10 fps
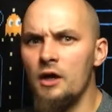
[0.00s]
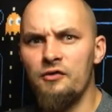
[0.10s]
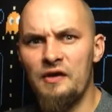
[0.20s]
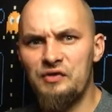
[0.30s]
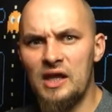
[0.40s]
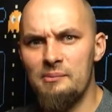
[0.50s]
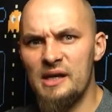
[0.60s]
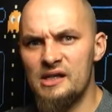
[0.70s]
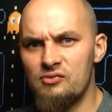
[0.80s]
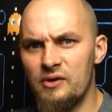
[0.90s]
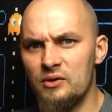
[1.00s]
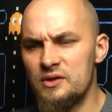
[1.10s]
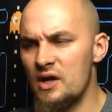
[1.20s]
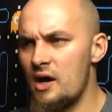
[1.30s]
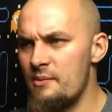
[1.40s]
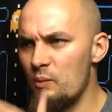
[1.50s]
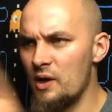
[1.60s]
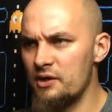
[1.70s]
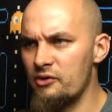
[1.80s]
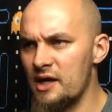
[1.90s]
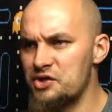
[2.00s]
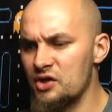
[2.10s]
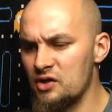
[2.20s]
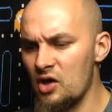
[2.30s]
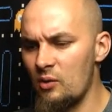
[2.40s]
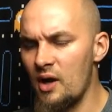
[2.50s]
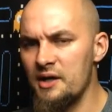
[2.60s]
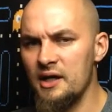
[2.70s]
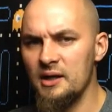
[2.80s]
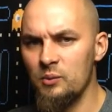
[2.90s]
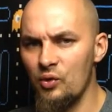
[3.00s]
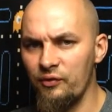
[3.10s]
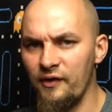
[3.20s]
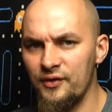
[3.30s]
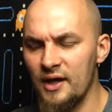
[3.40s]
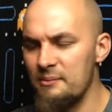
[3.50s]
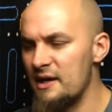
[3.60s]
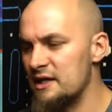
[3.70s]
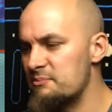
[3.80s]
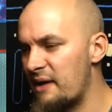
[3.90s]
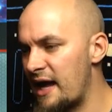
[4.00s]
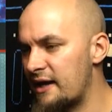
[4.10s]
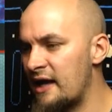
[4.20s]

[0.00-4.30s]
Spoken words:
15 minutes real time in one direction, got what I needed, walked 15 minutes back,